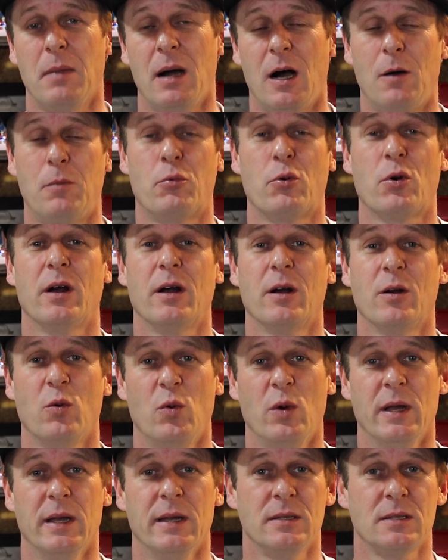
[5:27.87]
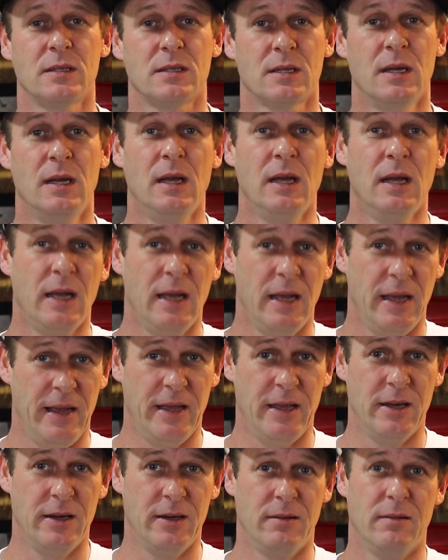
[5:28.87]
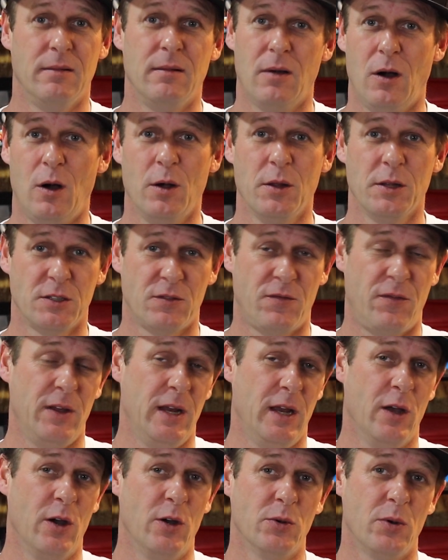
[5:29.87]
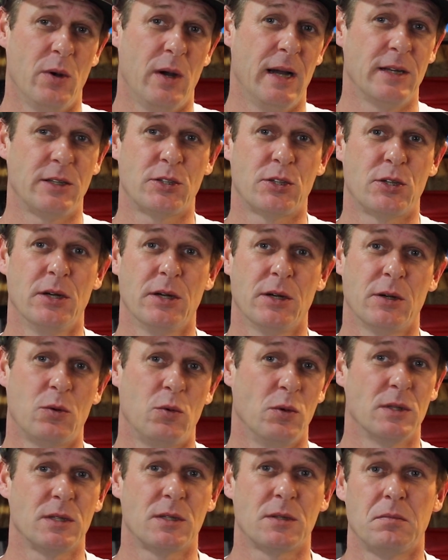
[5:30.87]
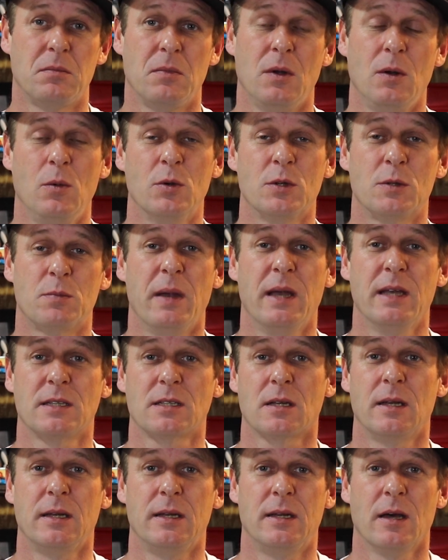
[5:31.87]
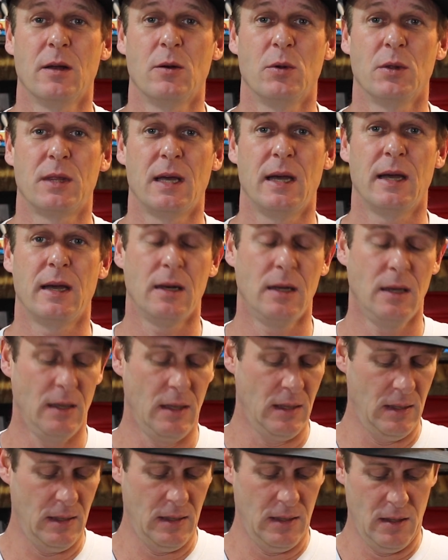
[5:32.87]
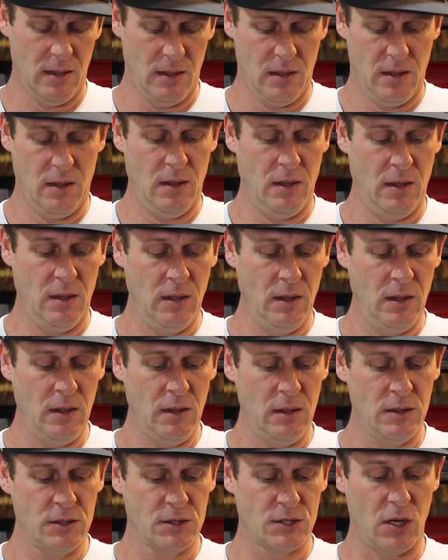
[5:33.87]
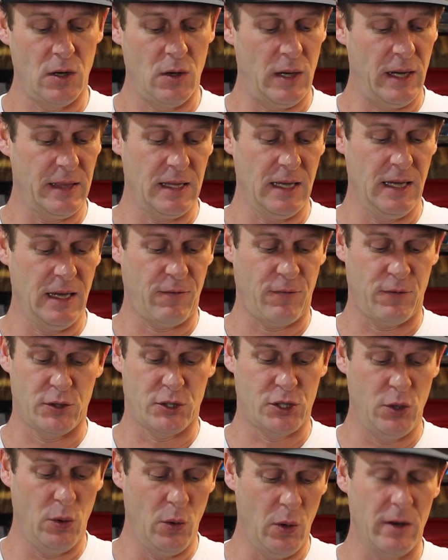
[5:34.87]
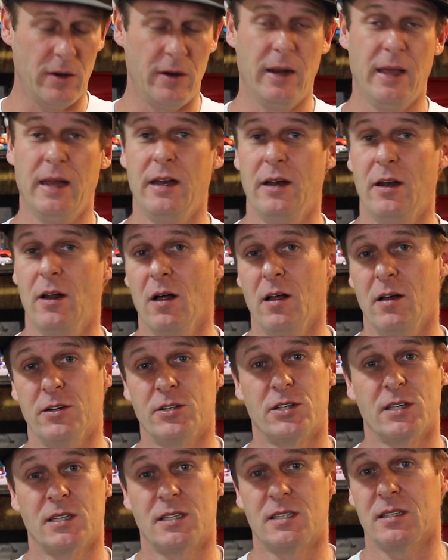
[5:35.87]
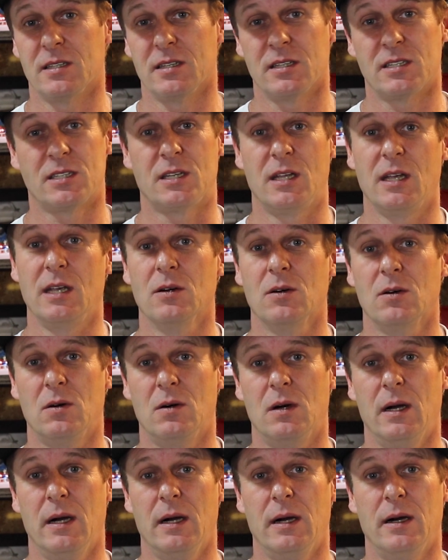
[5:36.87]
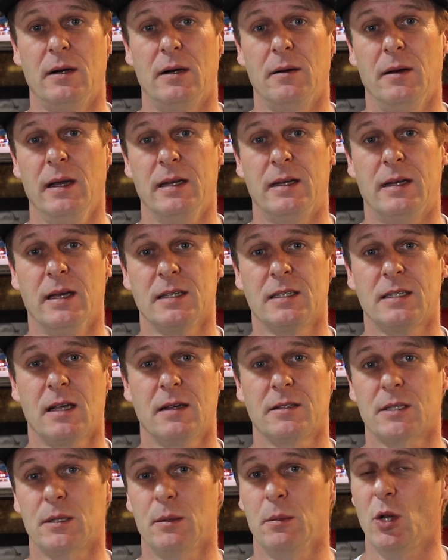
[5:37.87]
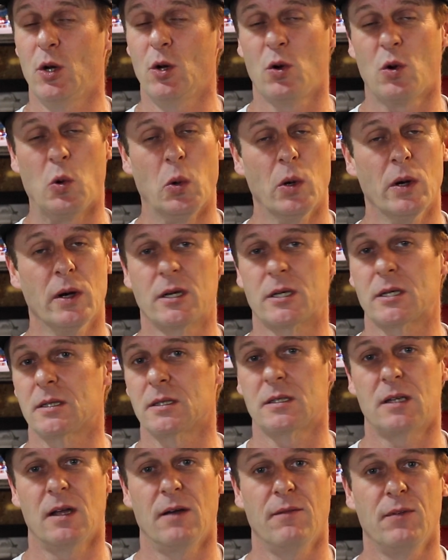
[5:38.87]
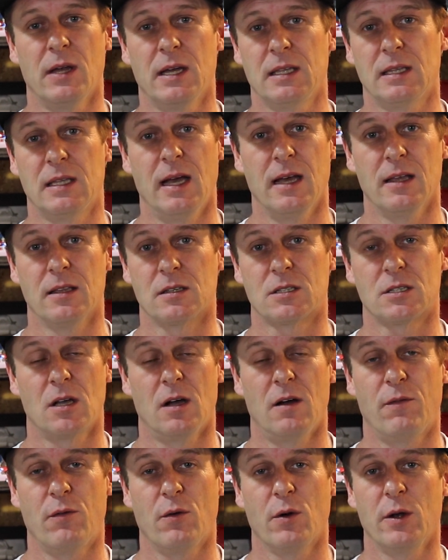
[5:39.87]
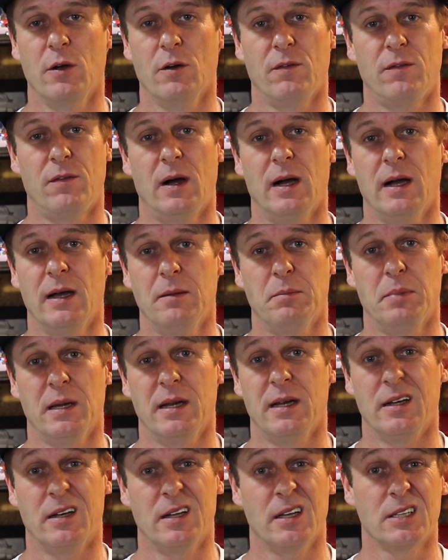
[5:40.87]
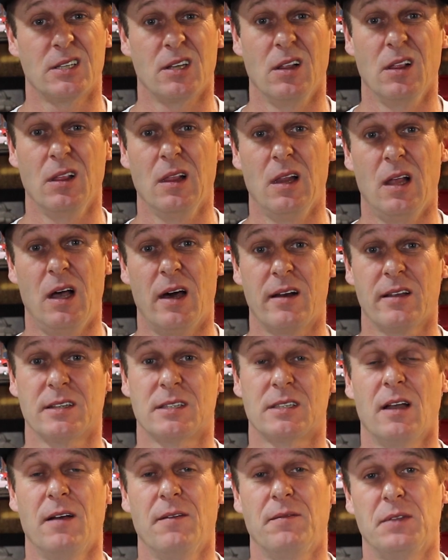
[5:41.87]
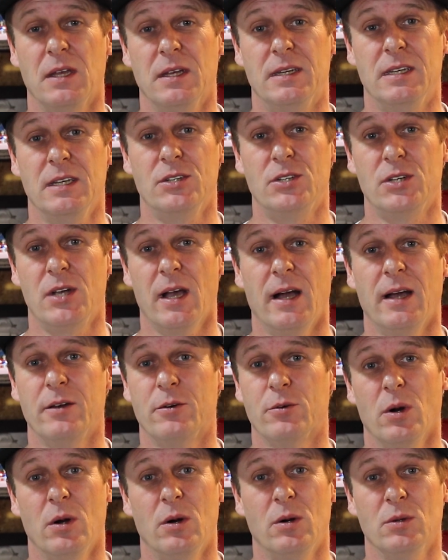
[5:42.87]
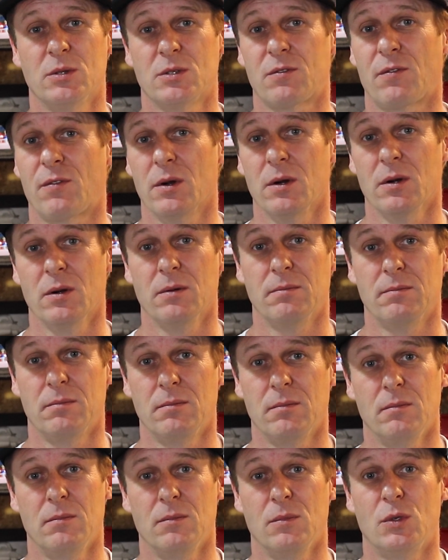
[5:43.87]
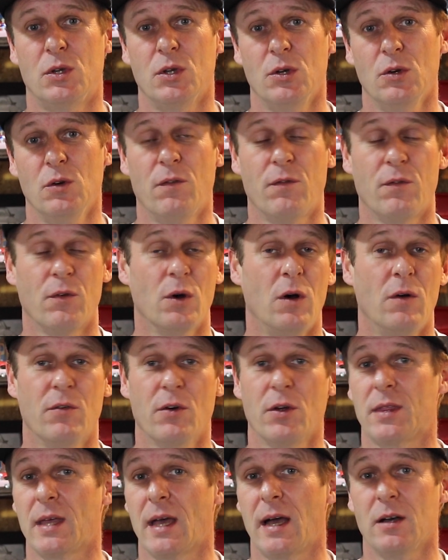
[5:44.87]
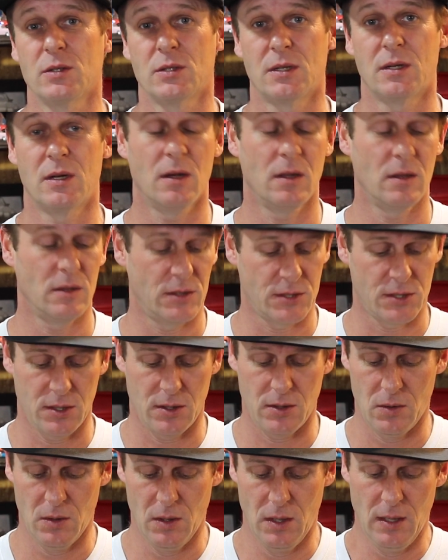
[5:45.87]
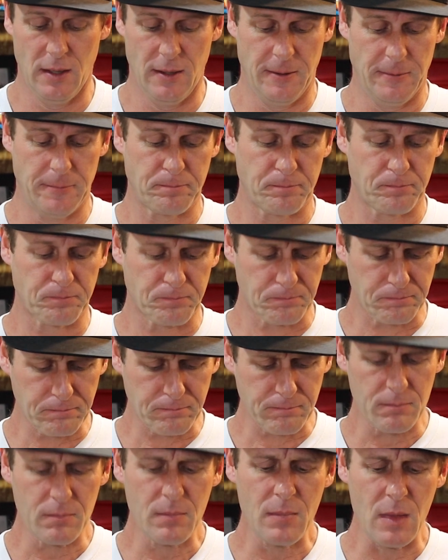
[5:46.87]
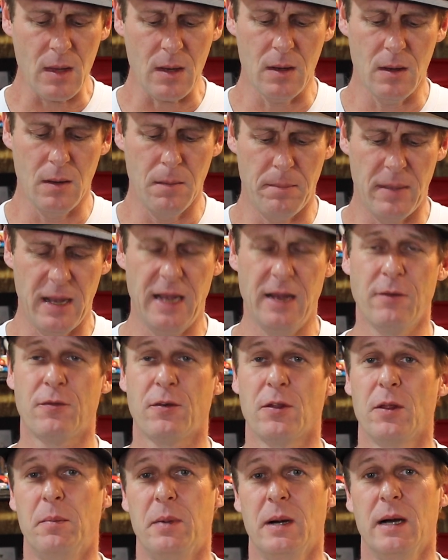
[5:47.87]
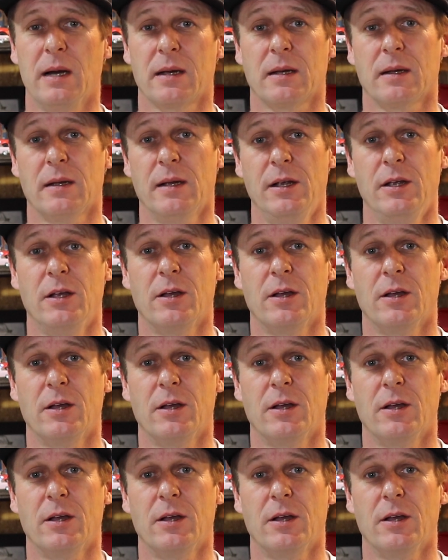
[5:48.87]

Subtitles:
mile per hour winds, and all this video I took was basically done with that. So I think for $280, this is a steal. It does have some little quirks and stuff like that in the software you'll find, but it does a lot of the stuff that DJI drones do for over $1,000. So bang for the buck, here